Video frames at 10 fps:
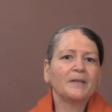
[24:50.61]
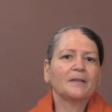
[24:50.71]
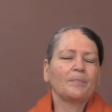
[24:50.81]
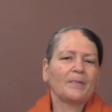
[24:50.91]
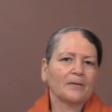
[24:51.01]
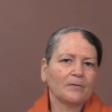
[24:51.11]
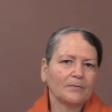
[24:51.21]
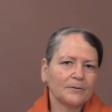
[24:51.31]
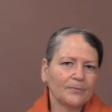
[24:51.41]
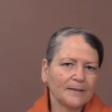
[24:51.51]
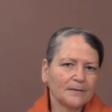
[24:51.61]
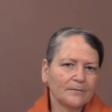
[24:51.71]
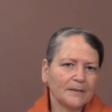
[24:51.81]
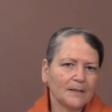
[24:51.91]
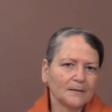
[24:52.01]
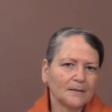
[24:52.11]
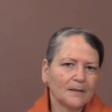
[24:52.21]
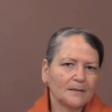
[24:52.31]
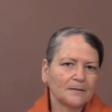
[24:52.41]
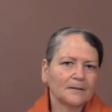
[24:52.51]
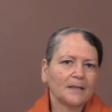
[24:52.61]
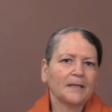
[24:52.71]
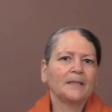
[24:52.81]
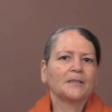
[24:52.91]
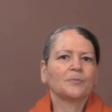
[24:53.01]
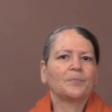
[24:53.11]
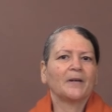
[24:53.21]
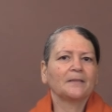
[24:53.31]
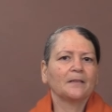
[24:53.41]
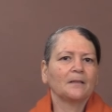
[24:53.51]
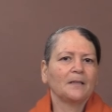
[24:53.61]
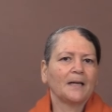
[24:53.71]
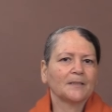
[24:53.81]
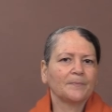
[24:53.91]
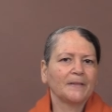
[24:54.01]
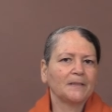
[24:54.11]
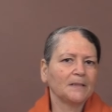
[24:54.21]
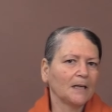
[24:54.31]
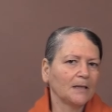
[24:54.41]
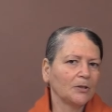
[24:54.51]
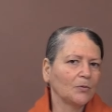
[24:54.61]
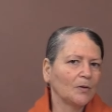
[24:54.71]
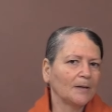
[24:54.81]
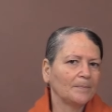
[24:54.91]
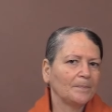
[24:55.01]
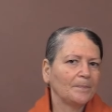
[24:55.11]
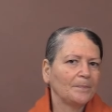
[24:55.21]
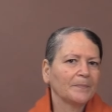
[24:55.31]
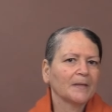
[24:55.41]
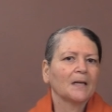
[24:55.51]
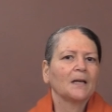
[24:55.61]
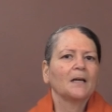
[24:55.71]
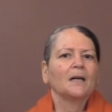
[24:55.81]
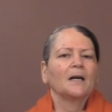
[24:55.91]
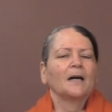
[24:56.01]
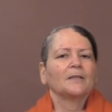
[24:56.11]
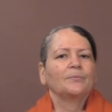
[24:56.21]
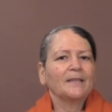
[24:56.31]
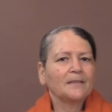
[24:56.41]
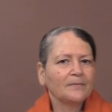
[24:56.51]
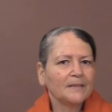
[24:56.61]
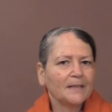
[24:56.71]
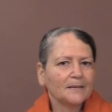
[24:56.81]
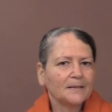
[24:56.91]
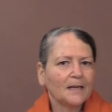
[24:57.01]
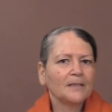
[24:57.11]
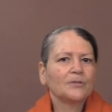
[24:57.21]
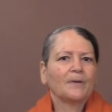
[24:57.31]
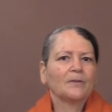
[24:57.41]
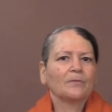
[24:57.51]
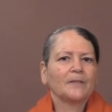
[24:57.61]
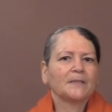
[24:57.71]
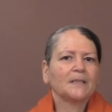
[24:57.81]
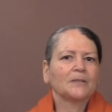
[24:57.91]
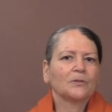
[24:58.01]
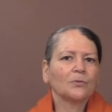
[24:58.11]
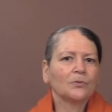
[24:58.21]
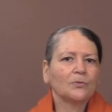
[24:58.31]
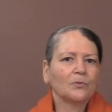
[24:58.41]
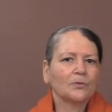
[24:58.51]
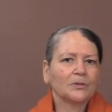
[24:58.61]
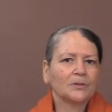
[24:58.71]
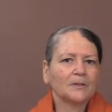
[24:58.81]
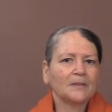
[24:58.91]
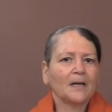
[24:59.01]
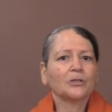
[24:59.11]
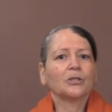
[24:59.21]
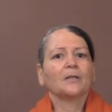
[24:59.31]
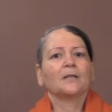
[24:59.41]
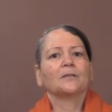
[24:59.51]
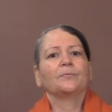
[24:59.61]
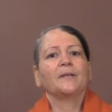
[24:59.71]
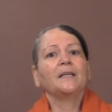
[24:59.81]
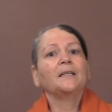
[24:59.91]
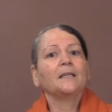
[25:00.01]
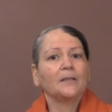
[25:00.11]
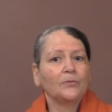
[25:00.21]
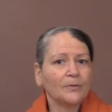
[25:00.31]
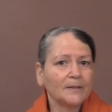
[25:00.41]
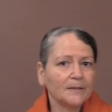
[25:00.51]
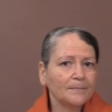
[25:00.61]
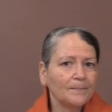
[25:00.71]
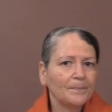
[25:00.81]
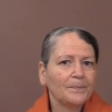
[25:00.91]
meet the path of Advaita Vedanta and its practical aspect, Jnana Yoga. Advaita Vedanta is one of the six orthodox darshanas within Hinduism,